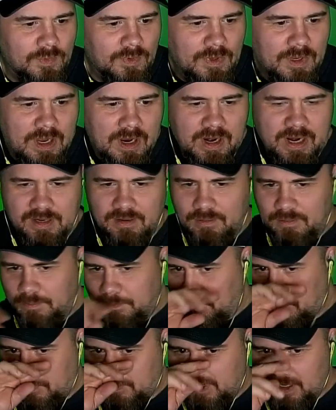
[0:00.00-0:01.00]
All right.
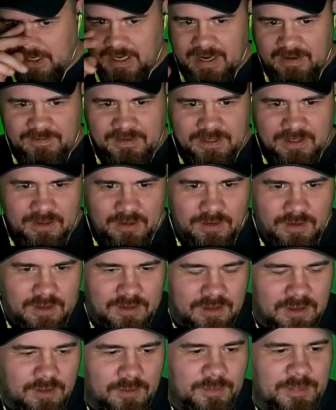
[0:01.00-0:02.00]
Well, we're going to have to go a
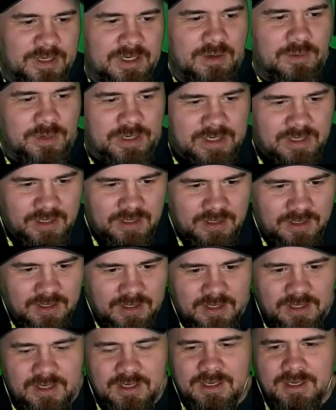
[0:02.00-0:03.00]
little bit quicker
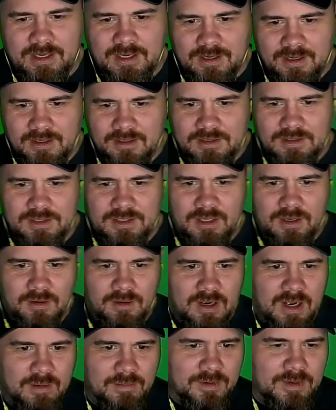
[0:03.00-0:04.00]
here.
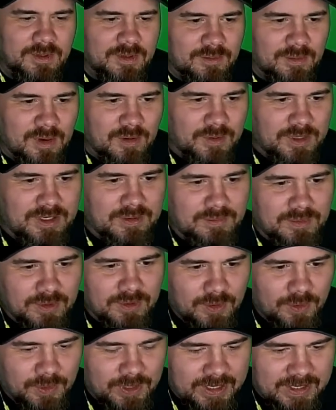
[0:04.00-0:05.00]
So I'm going to throw in real
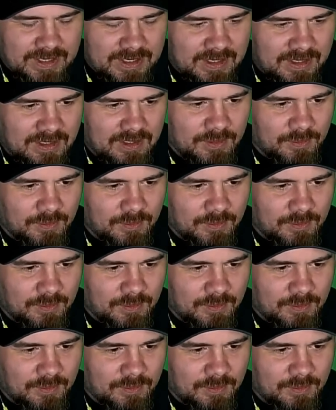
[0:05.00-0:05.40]
quick.